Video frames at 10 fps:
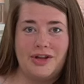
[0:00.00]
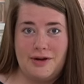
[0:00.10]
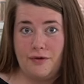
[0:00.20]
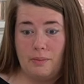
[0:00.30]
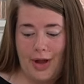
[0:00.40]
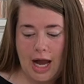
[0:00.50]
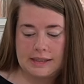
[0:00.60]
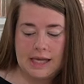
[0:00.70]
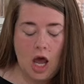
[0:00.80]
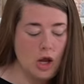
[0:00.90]
different
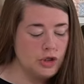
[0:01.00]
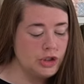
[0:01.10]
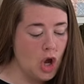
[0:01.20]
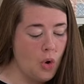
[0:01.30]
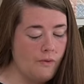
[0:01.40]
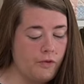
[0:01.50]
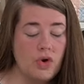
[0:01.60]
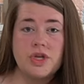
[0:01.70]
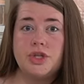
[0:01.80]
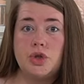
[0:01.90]
blocks. So for
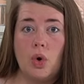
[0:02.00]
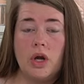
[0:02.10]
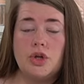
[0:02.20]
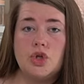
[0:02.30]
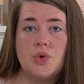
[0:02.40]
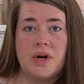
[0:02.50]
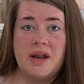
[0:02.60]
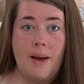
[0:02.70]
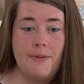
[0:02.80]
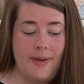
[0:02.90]
the tutorial, shorten
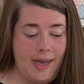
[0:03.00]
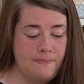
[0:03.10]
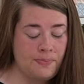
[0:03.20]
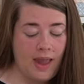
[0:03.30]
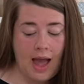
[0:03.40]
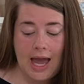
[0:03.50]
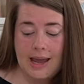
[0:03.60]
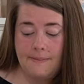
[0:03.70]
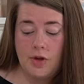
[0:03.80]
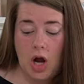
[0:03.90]
it up a bit. I
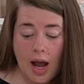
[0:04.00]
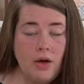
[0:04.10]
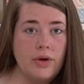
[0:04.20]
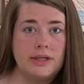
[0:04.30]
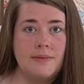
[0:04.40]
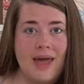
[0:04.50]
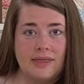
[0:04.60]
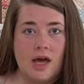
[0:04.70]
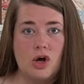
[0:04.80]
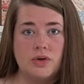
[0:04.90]
am not going to make
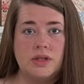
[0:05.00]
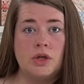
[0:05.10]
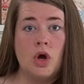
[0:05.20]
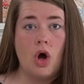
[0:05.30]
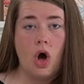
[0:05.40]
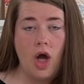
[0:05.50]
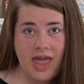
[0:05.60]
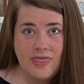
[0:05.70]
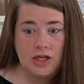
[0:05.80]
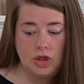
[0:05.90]
those in the